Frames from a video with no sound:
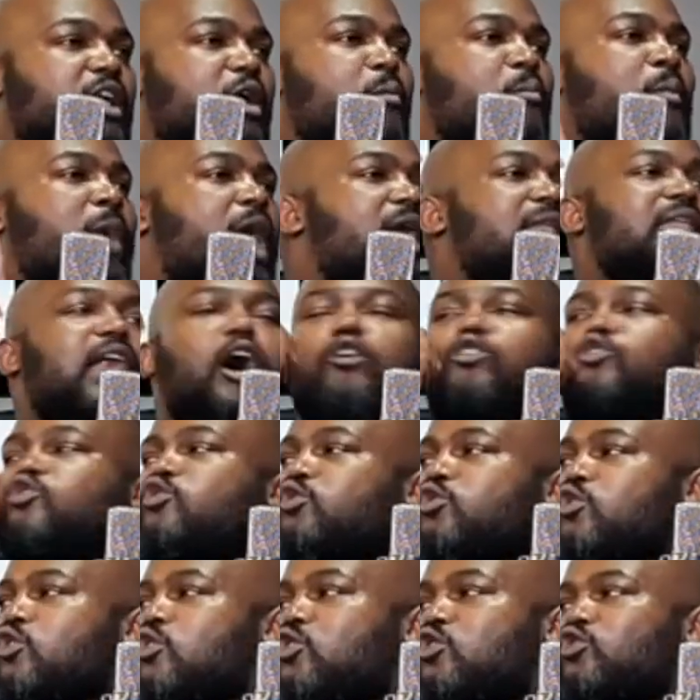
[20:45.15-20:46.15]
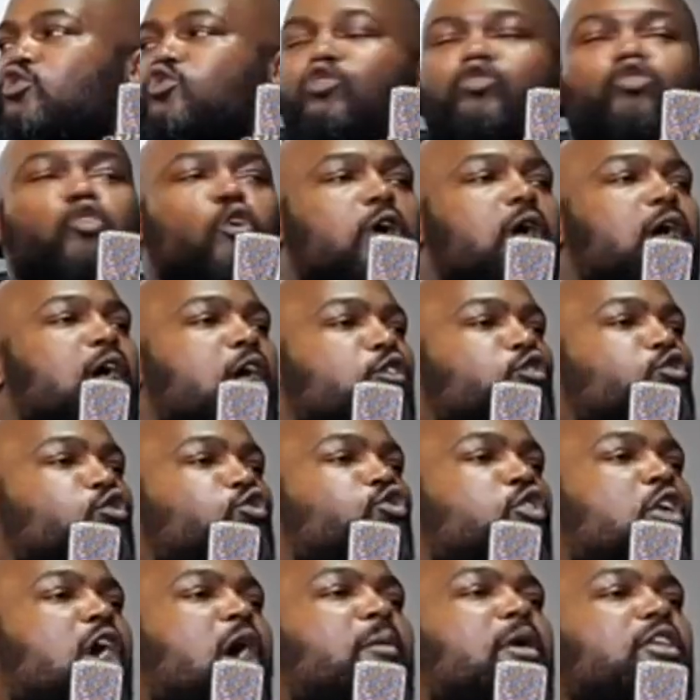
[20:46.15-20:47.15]
But now to
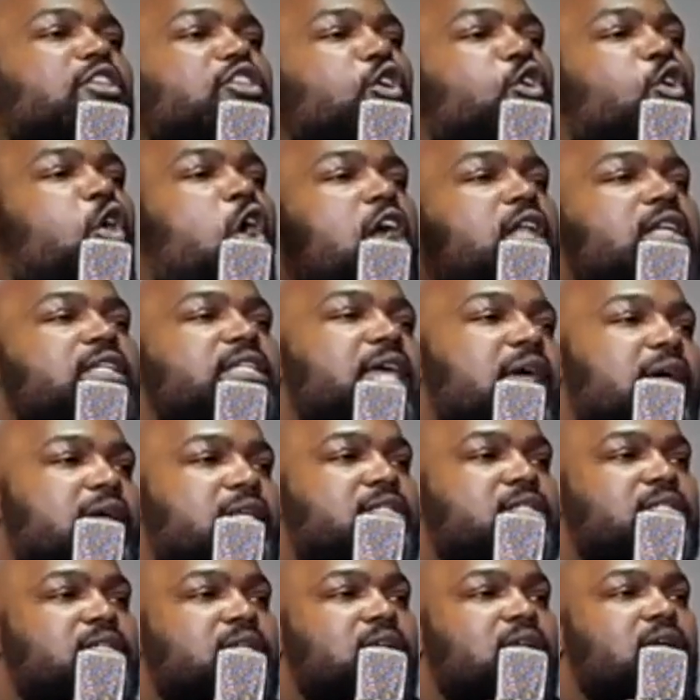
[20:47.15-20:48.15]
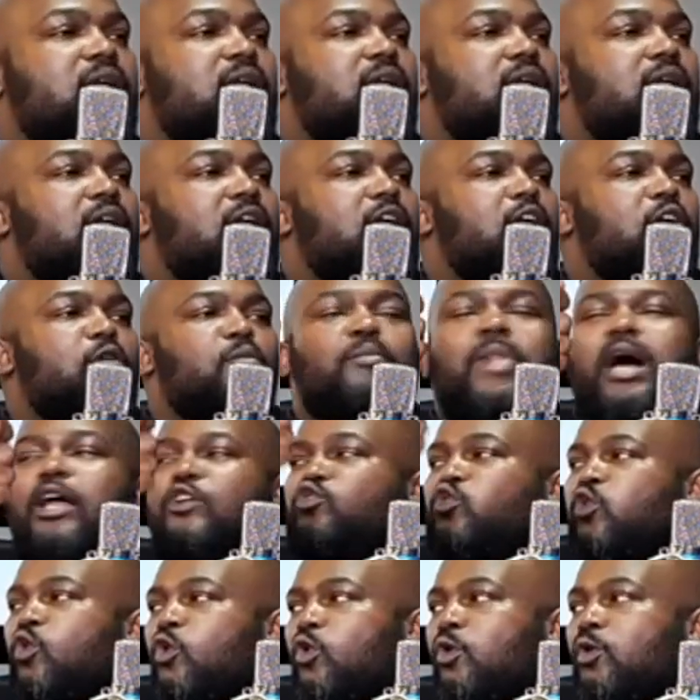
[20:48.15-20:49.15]
talk about the context, but
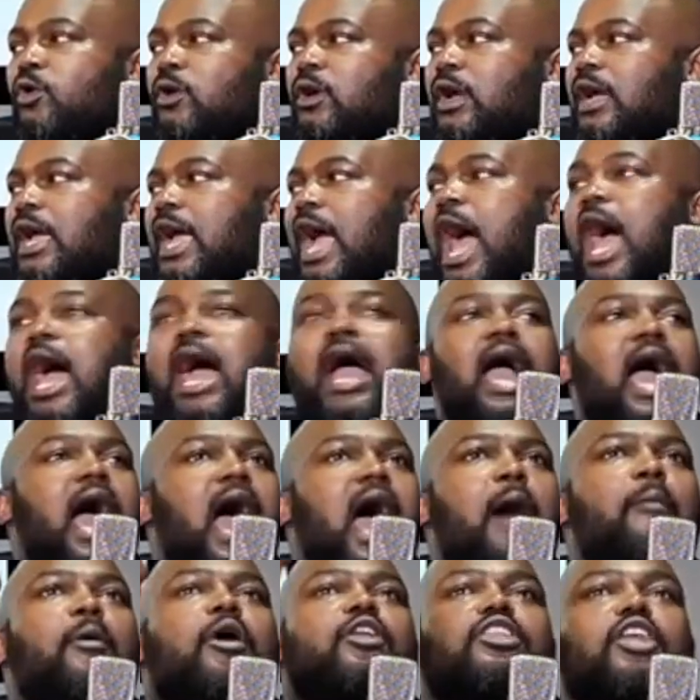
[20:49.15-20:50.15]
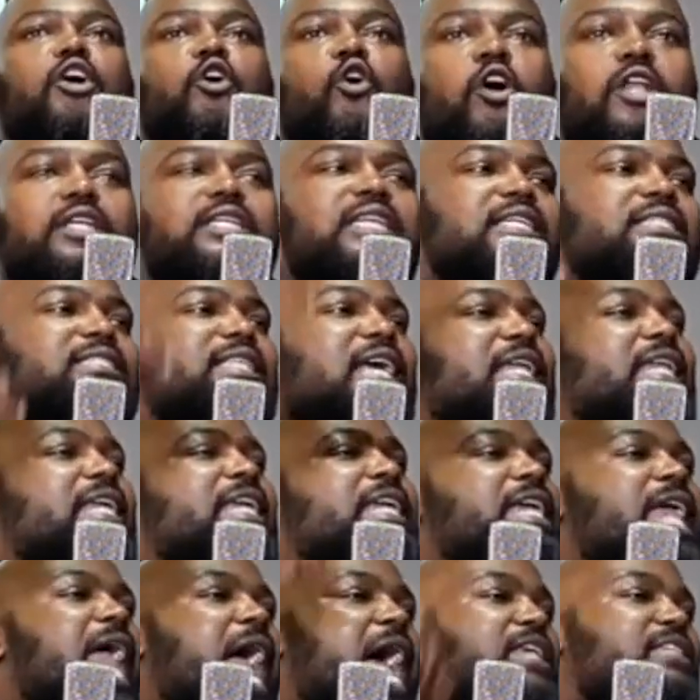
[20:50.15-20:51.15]
about the context that
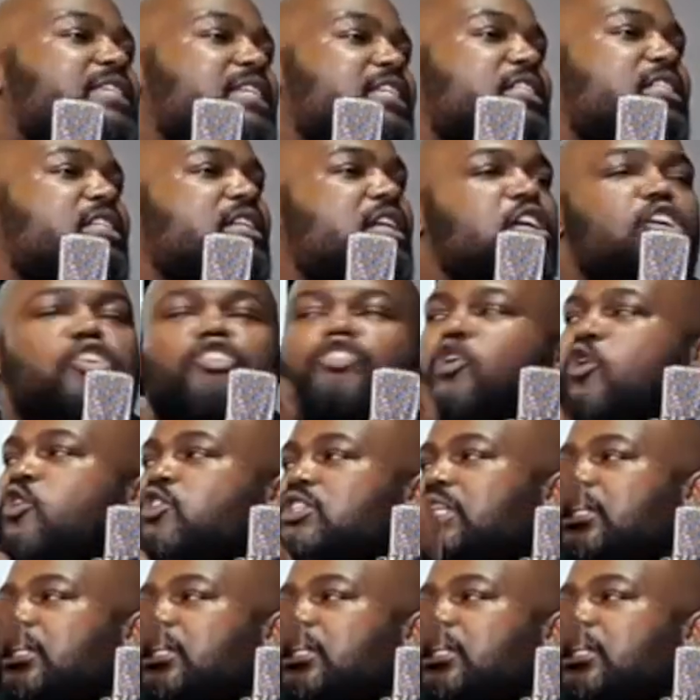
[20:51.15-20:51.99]
he hasn't chosen